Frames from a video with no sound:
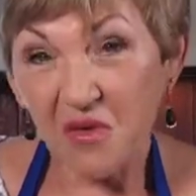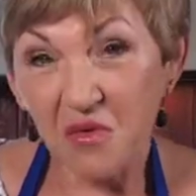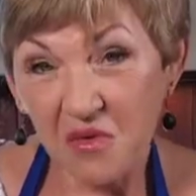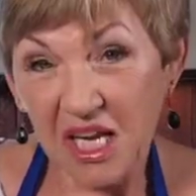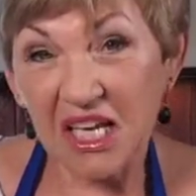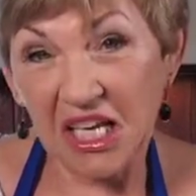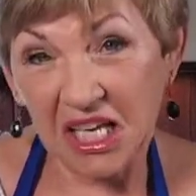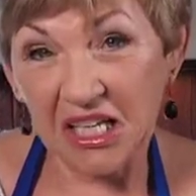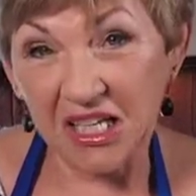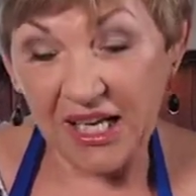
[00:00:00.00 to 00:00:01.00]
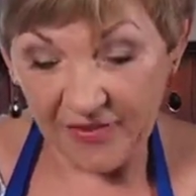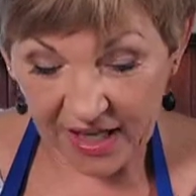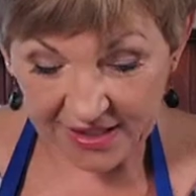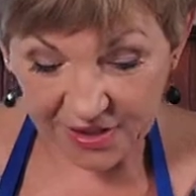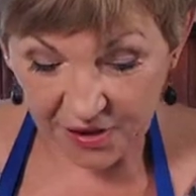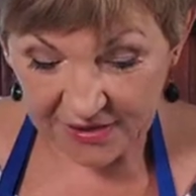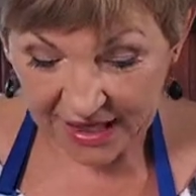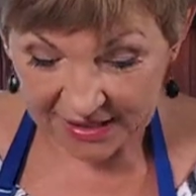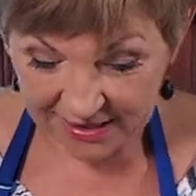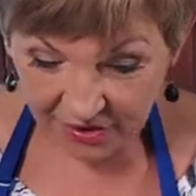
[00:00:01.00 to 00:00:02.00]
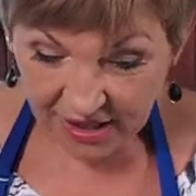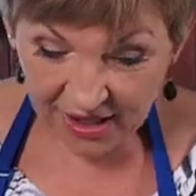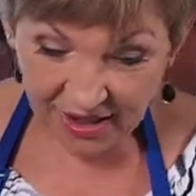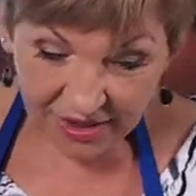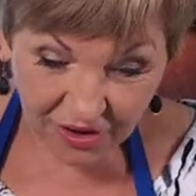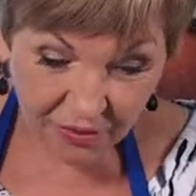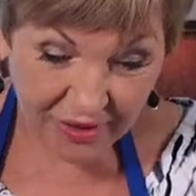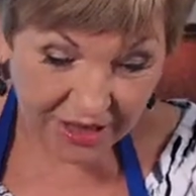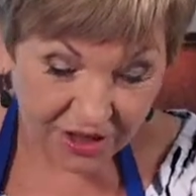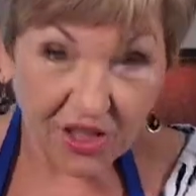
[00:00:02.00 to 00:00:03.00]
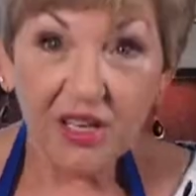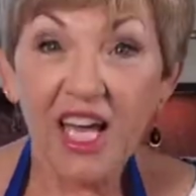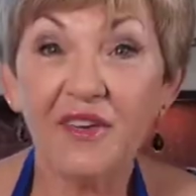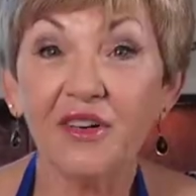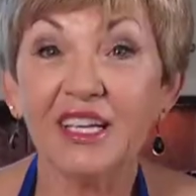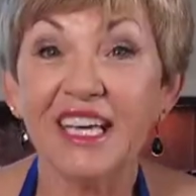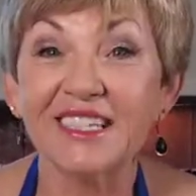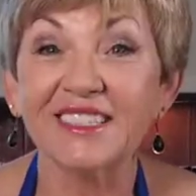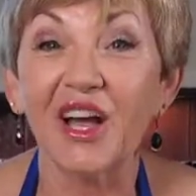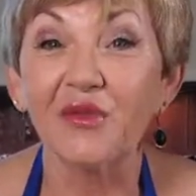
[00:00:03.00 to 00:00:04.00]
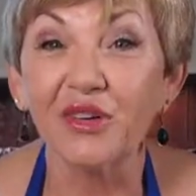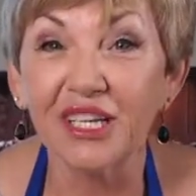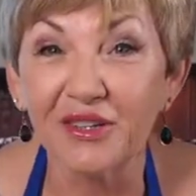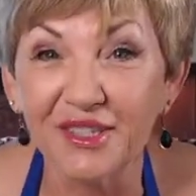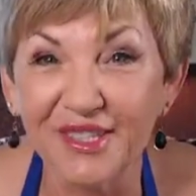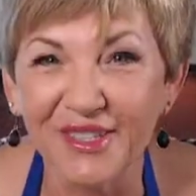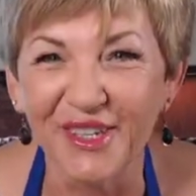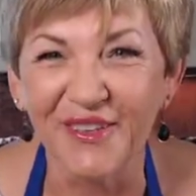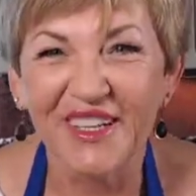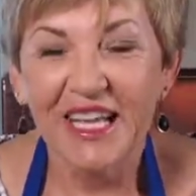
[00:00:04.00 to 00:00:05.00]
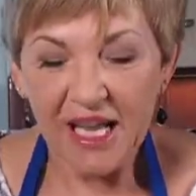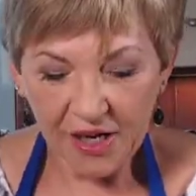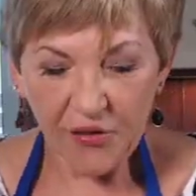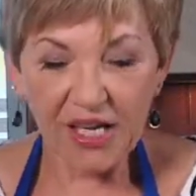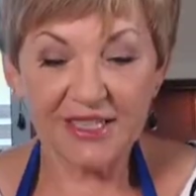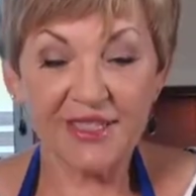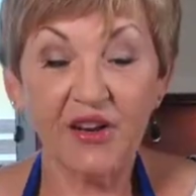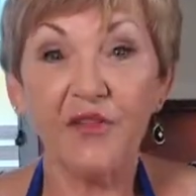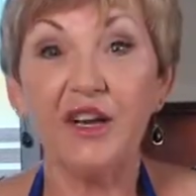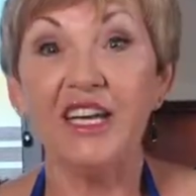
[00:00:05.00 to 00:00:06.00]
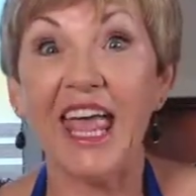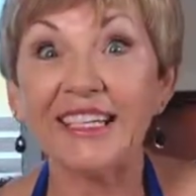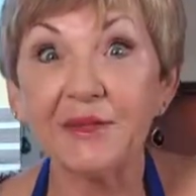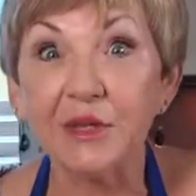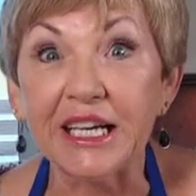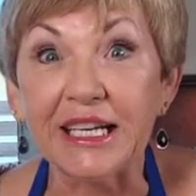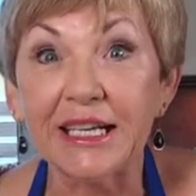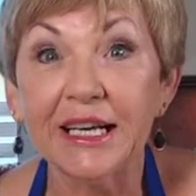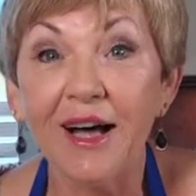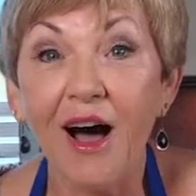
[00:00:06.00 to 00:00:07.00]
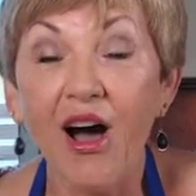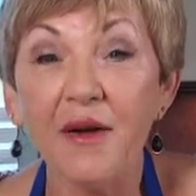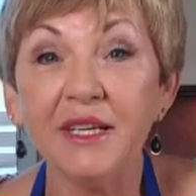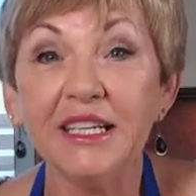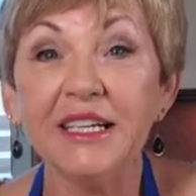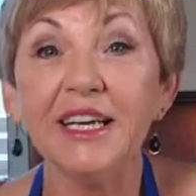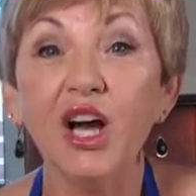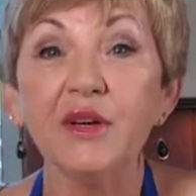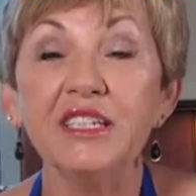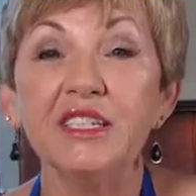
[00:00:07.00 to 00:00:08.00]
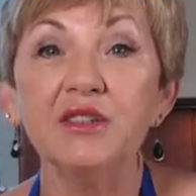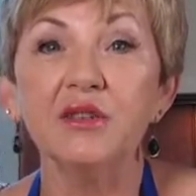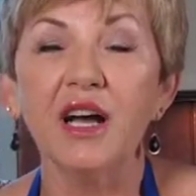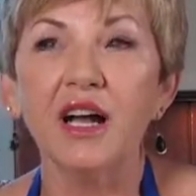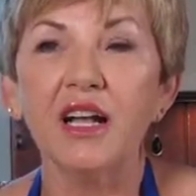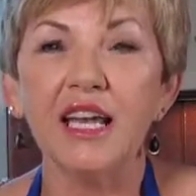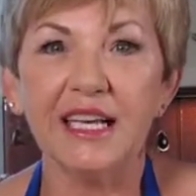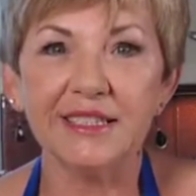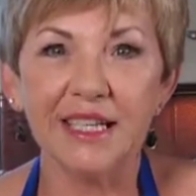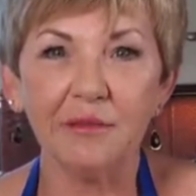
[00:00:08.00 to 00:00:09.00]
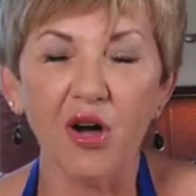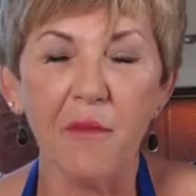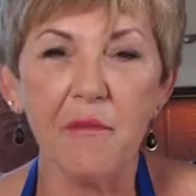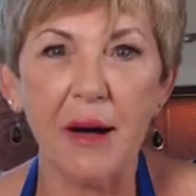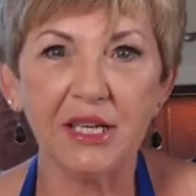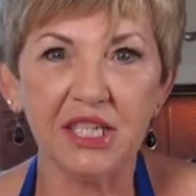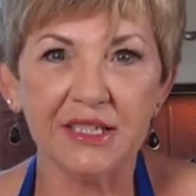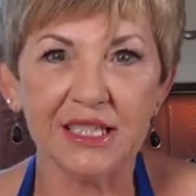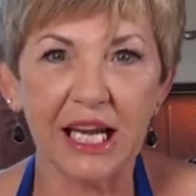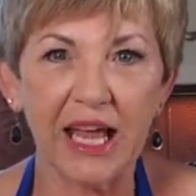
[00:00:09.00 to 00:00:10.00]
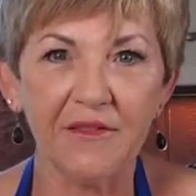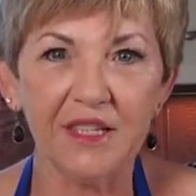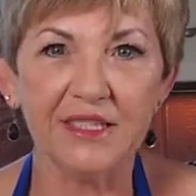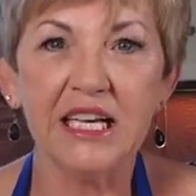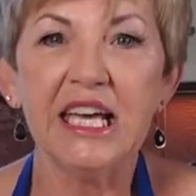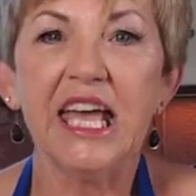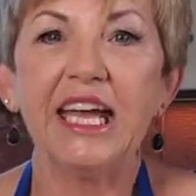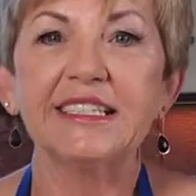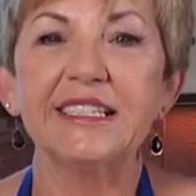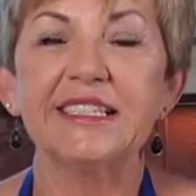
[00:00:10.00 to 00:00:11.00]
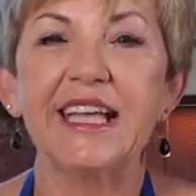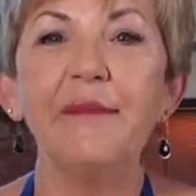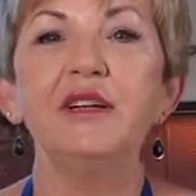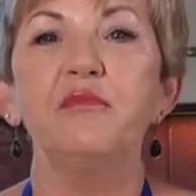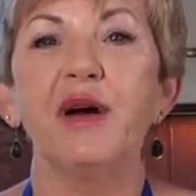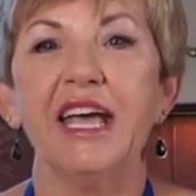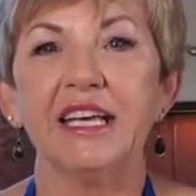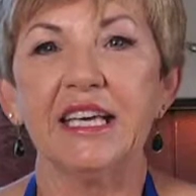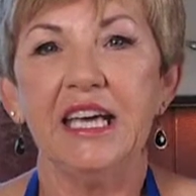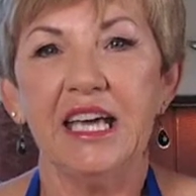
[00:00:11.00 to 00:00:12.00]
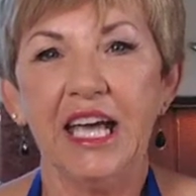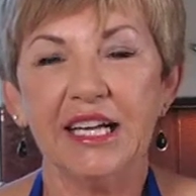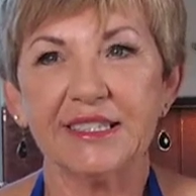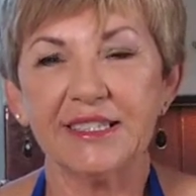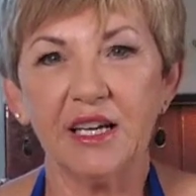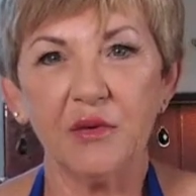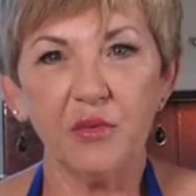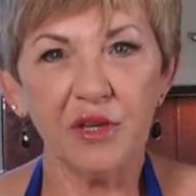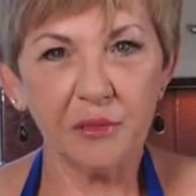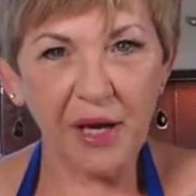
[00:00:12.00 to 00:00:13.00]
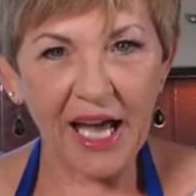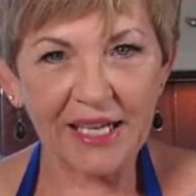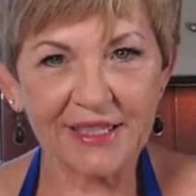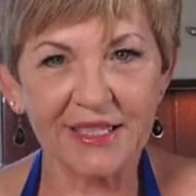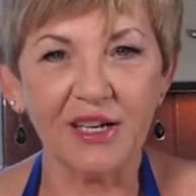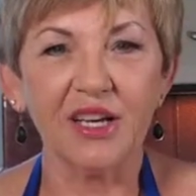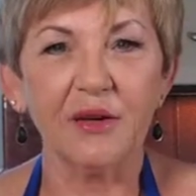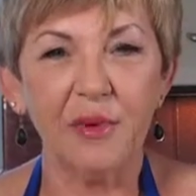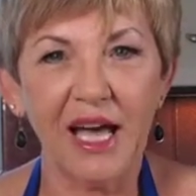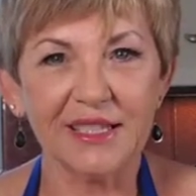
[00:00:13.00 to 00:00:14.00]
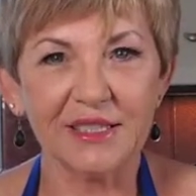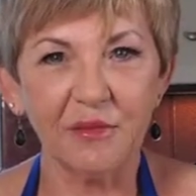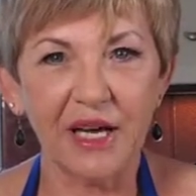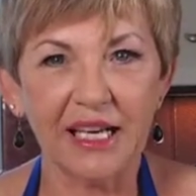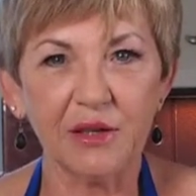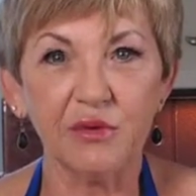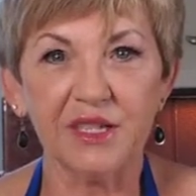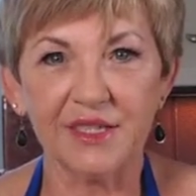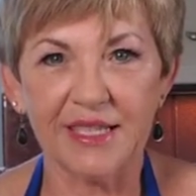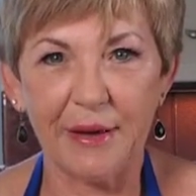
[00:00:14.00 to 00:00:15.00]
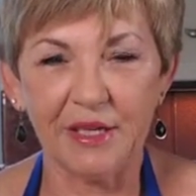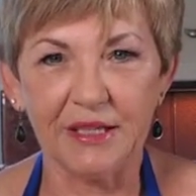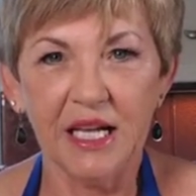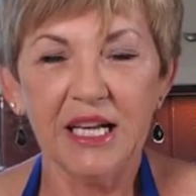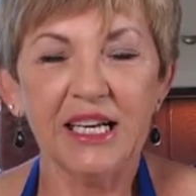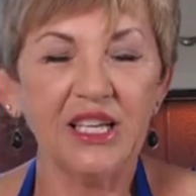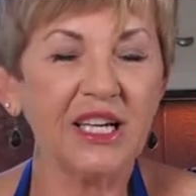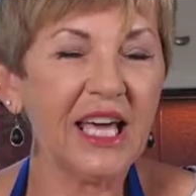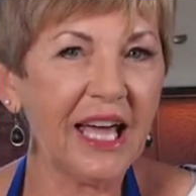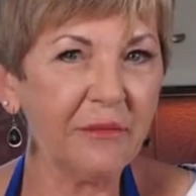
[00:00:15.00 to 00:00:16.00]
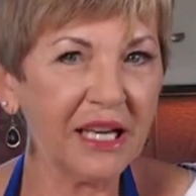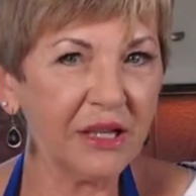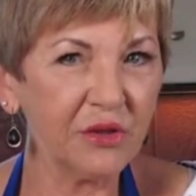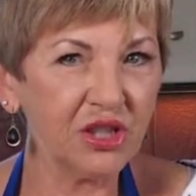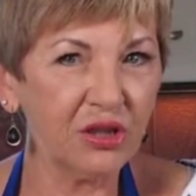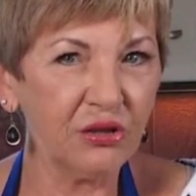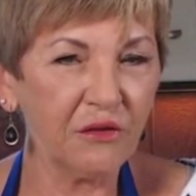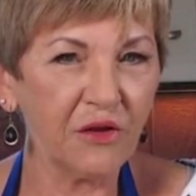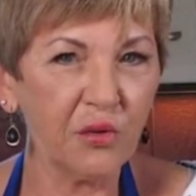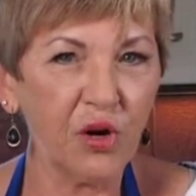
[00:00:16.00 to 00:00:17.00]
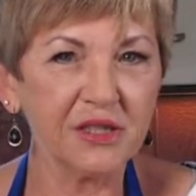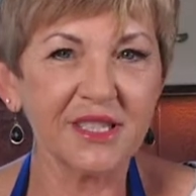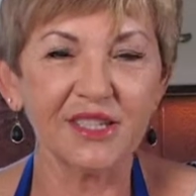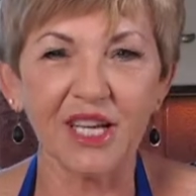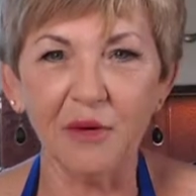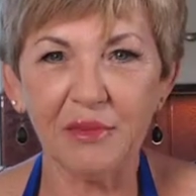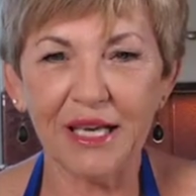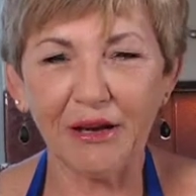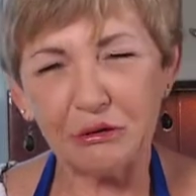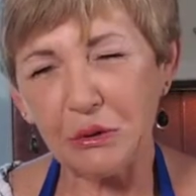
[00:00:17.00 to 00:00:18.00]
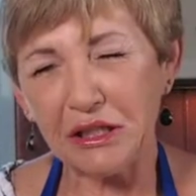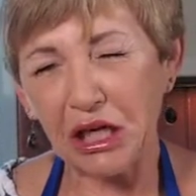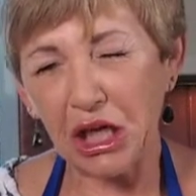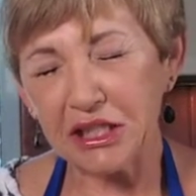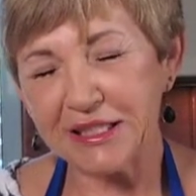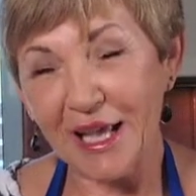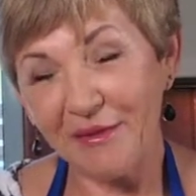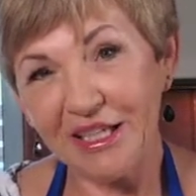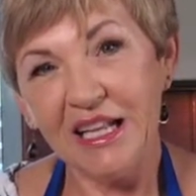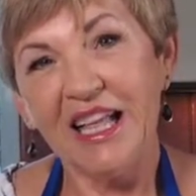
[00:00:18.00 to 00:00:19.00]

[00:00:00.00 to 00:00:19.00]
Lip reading: We're kicking it, and that serves 8. So you imagine, everyone gets a really good serve. All right, so for next week, I'm going to go into a classic. My mama used to love this. It's a salmon bake. It's with pasta, like a pasta bake with the salmon. Now you can make it with tuna if you want, so don't be going, oh, I don't like salmon.